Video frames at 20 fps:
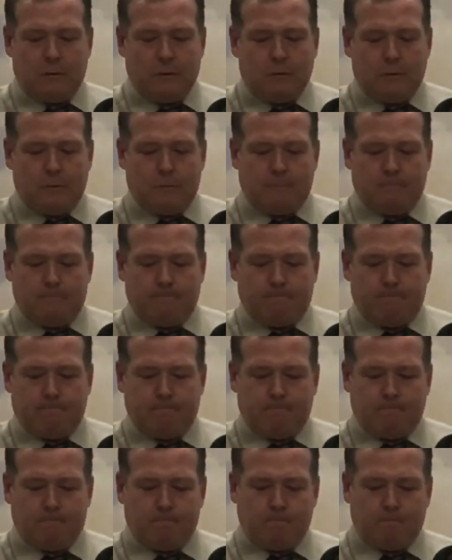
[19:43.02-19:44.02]

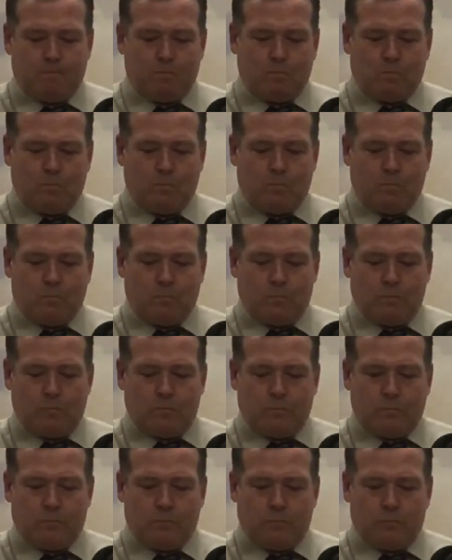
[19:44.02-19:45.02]

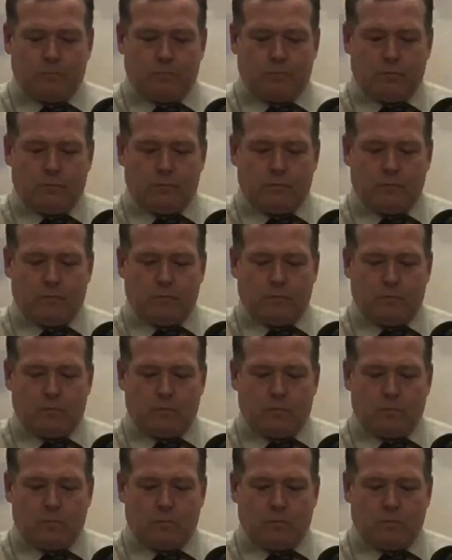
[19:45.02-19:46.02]

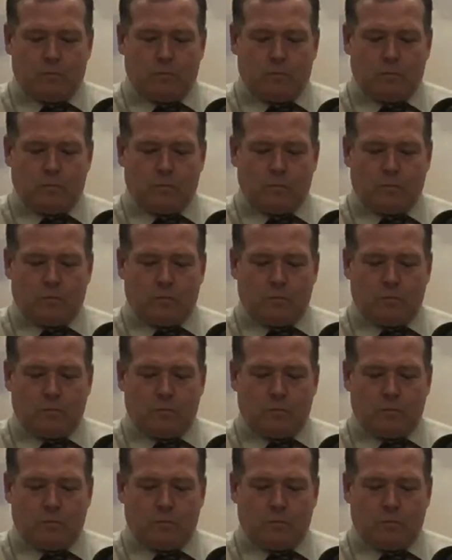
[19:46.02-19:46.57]
Nobody speaks.